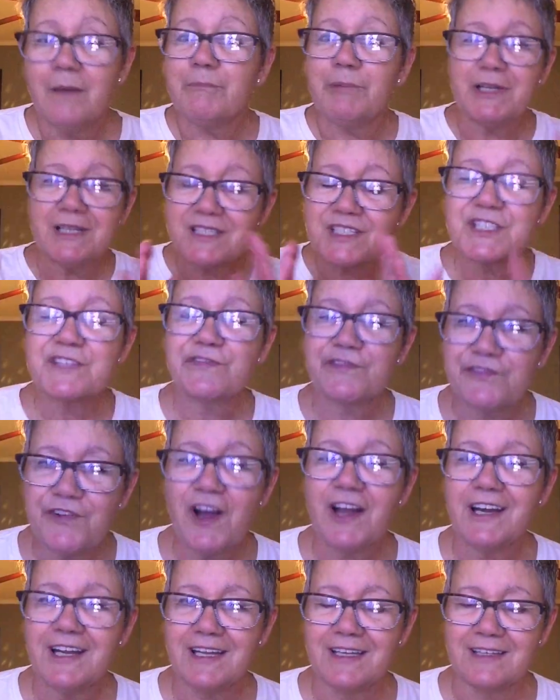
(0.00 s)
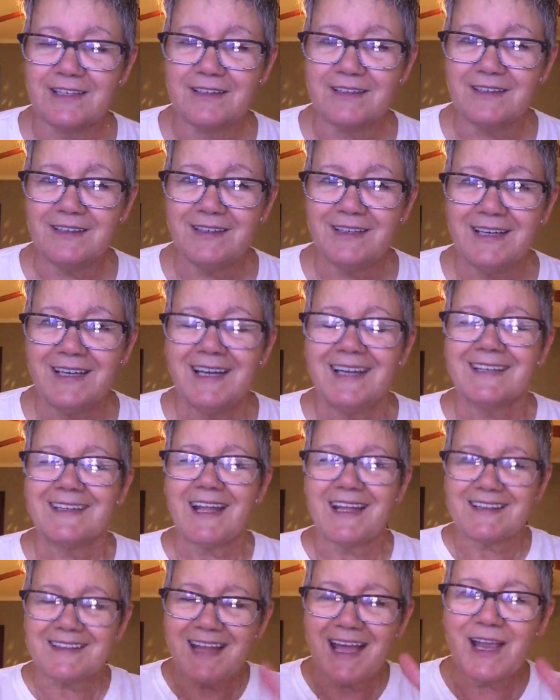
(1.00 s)
But it's funny
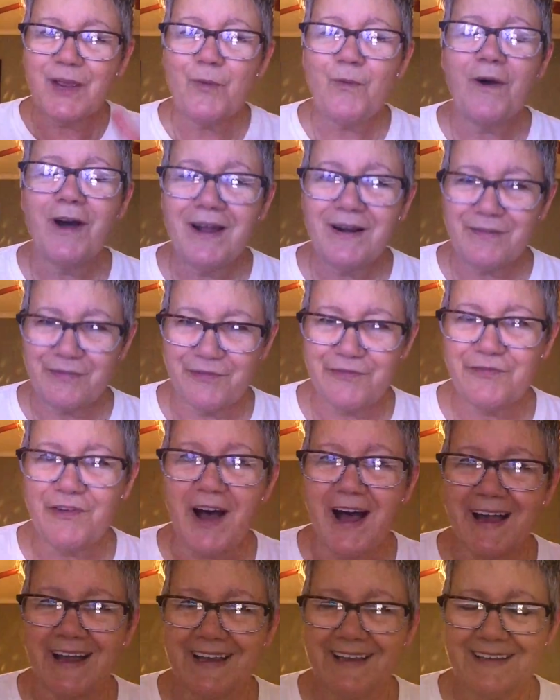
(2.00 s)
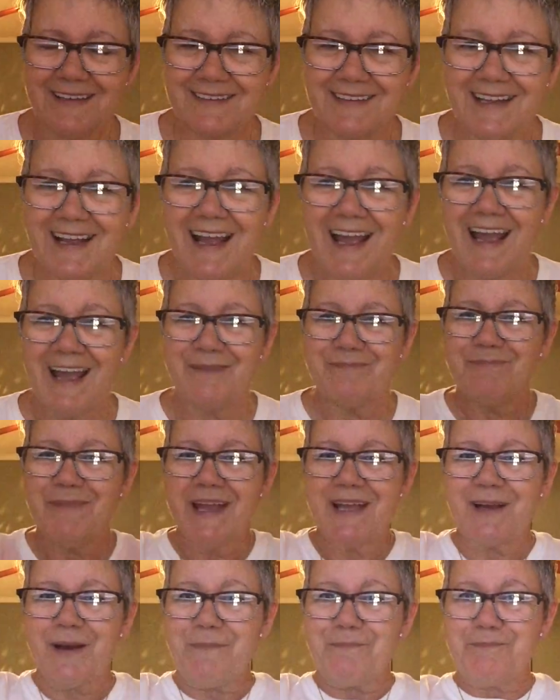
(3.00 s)
that they want to fight and
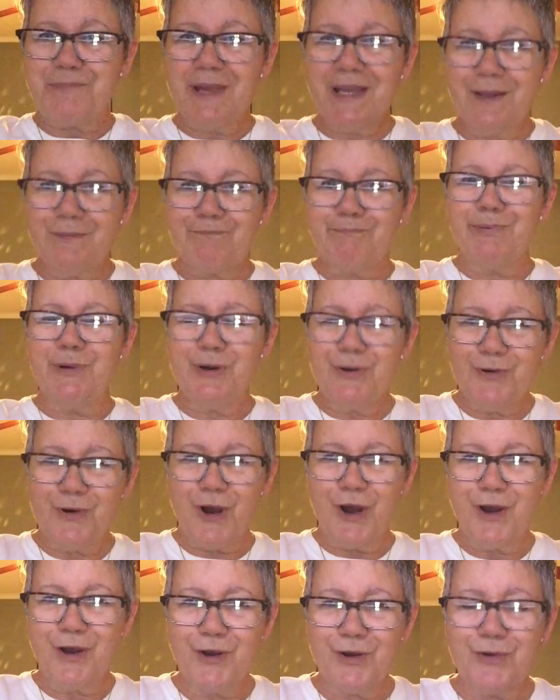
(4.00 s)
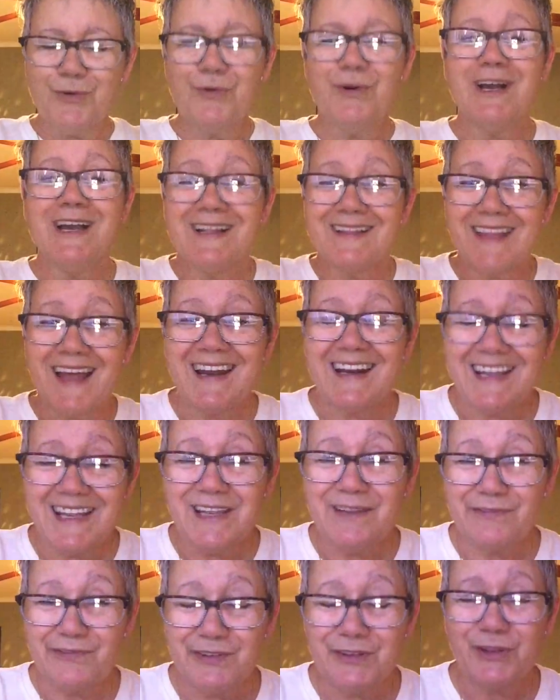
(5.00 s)
make a big boo-hoo that
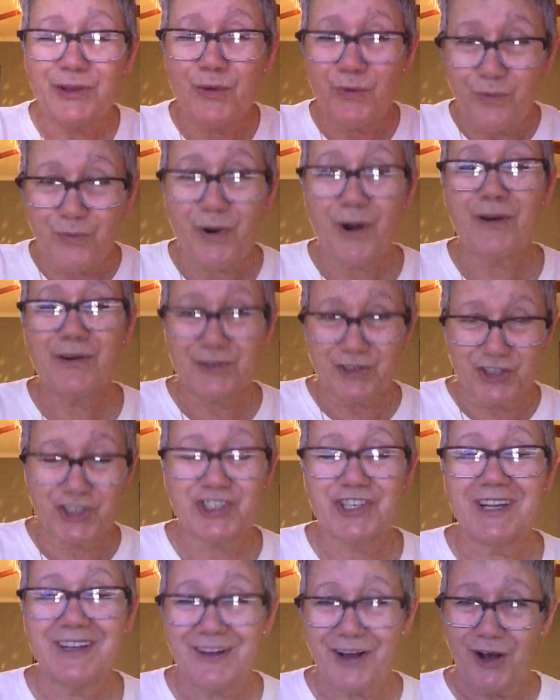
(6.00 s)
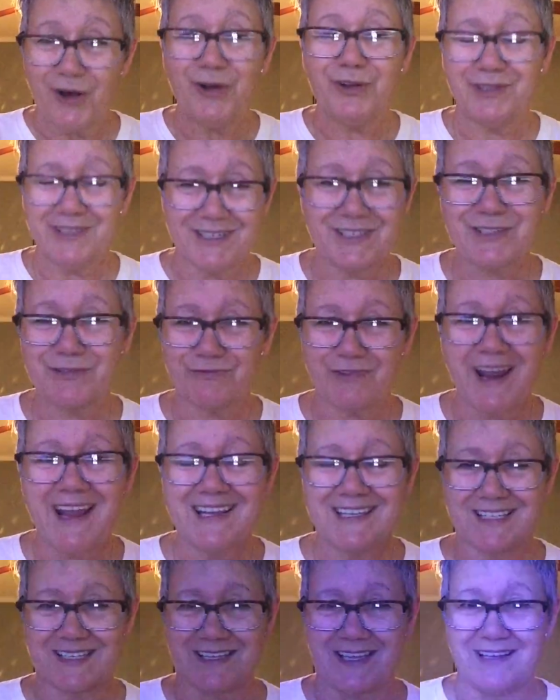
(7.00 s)
even the word shithole is
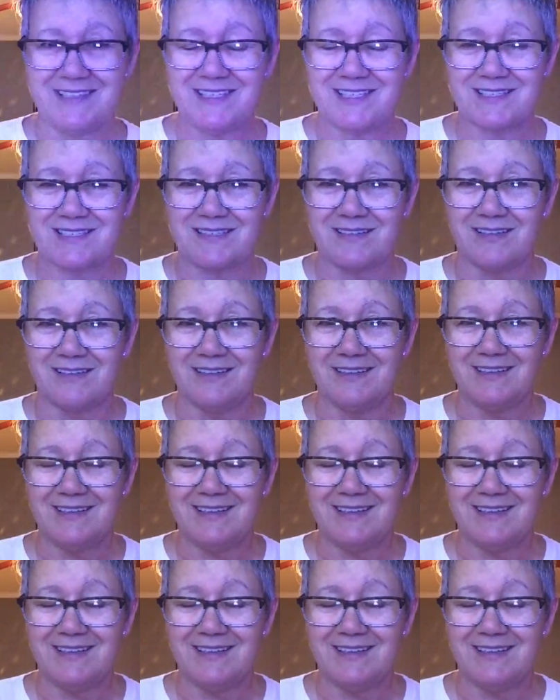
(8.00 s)
racist,